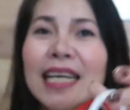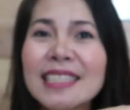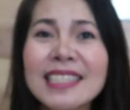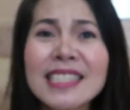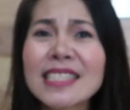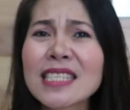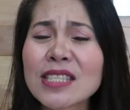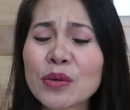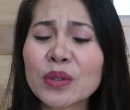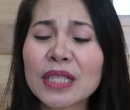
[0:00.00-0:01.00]
And this
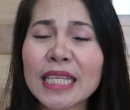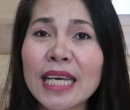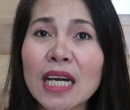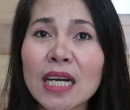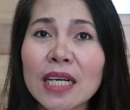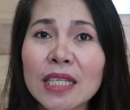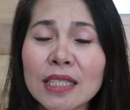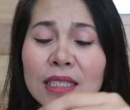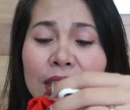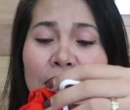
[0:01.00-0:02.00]
is only a